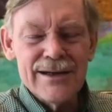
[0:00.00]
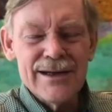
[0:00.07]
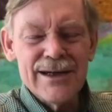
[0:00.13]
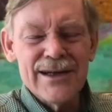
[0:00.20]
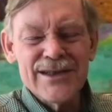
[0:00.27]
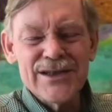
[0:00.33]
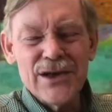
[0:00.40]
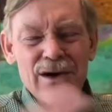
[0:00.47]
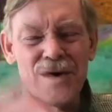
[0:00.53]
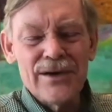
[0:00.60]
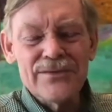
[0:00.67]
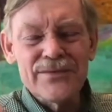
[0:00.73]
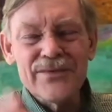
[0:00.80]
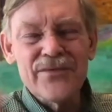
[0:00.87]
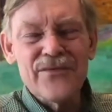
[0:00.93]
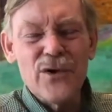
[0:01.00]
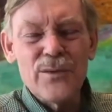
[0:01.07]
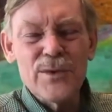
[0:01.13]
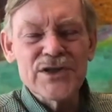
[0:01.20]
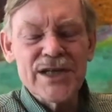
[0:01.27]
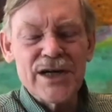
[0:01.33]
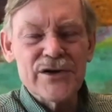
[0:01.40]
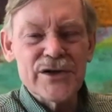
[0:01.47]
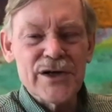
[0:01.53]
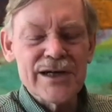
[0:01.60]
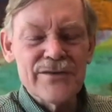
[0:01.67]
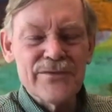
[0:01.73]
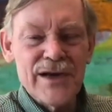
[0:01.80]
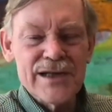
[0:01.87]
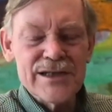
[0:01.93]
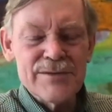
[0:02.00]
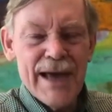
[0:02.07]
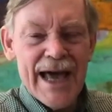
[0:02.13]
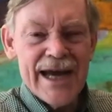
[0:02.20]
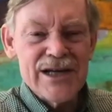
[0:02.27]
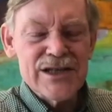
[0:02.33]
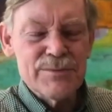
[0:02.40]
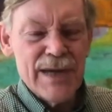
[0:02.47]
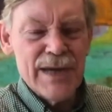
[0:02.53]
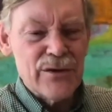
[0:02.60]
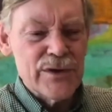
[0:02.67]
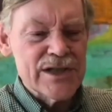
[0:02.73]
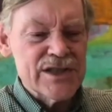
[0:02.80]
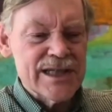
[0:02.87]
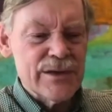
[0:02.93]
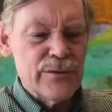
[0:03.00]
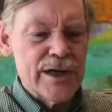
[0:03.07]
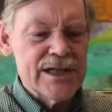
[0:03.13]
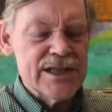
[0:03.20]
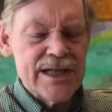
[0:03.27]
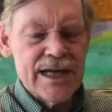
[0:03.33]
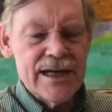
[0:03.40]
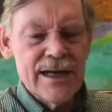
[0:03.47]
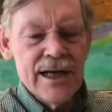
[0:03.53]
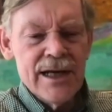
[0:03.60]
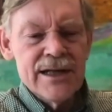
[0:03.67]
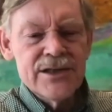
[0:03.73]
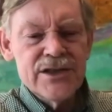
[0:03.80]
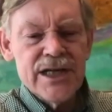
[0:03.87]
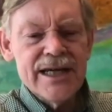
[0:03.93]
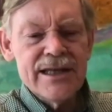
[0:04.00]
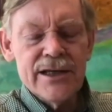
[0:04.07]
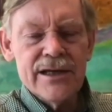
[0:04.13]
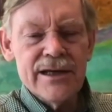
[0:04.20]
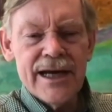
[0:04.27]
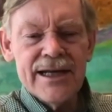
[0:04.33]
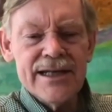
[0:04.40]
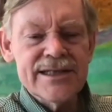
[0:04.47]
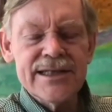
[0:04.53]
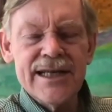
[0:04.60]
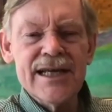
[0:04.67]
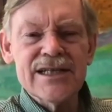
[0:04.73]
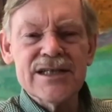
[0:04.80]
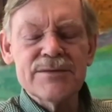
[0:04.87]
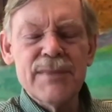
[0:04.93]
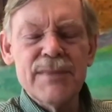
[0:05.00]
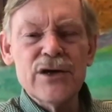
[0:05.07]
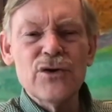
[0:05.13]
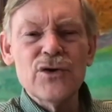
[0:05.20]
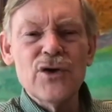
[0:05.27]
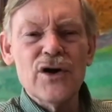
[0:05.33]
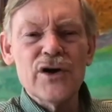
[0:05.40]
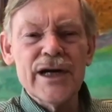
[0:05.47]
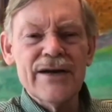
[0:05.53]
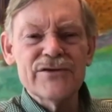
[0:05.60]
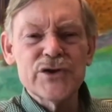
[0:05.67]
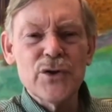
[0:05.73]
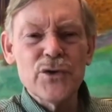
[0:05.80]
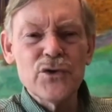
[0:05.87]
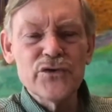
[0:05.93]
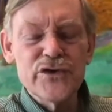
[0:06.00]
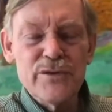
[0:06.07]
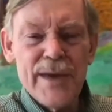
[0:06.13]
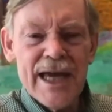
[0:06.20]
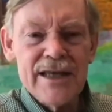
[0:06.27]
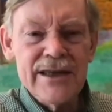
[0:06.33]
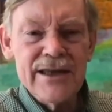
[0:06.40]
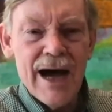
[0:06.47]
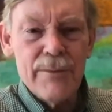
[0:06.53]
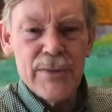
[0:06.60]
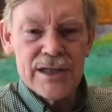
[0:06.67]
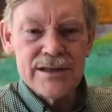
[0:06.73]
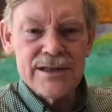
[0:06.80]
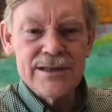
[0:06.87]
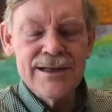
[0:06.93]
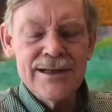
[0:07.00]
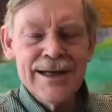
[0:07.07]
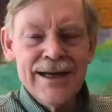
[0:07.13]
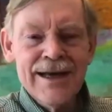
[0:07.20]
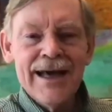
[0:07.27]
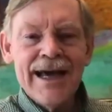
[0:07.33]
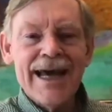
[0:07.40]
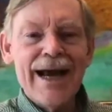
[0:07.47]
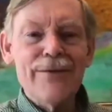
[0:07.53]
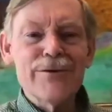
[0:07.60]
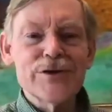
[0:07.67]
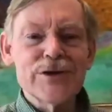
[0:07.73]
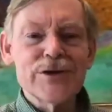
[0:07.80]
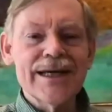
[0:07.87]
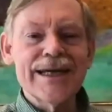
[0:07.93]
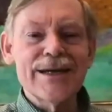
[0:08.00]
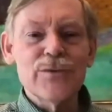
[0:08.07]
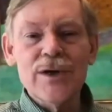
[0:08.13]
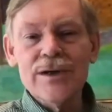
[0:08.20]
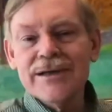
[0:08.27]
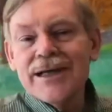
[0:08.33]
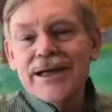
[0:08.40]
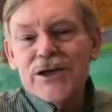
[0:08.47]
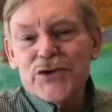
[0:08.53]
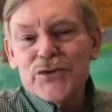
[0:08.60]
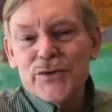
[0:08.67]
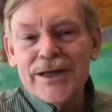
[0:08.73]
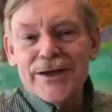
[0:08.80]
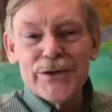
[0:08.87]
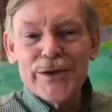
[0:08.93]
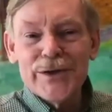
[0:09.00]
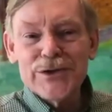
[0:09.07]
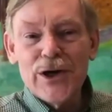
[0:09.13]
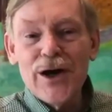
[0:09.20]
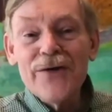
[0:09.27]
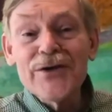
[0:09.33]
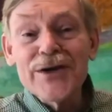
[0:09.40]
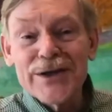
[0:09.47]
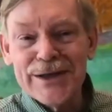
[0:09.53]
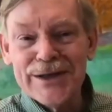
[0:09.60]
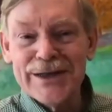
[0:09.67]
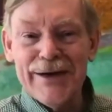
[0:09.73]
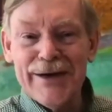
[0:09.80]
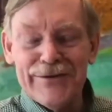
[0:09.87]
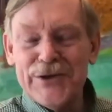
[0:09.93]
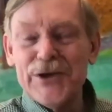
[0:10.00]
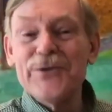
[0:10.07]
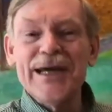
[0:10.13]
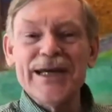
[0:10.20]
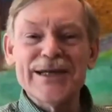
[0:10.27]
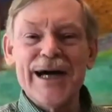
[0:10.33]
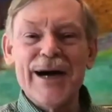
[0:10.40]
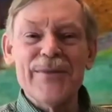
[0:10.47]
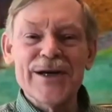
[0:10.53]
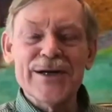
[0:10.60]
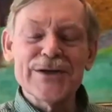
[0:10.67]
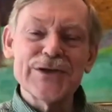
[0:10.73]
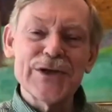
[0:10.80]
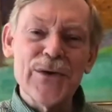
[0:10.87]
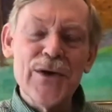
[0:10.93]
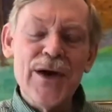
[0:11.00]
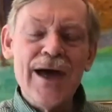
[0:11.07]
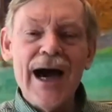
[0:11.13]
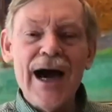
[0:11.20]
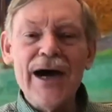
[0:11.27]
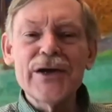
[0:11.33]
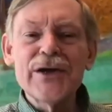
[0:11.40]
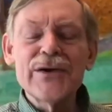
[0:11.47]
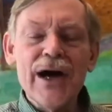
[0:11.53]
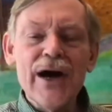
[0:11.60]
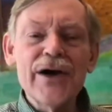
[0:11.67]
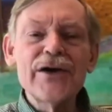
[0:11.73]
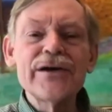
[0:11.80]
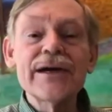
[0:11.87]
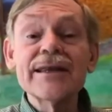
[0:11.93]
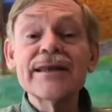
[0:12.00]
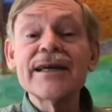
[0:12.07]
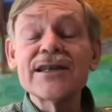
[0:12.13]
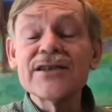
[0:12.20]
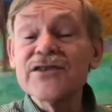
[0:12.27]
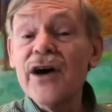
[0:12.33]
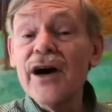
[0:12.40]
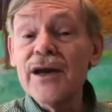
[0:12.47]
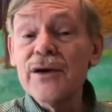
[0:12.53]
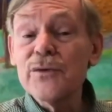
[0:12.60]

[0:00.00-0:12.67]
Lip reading: saw former Secretary of Defense Mattis make recently, where he said, gee, the United States may no longer have total domain dominance. And I was thinking, well, in history, the US often didn't have domain dominance. So how do you get things done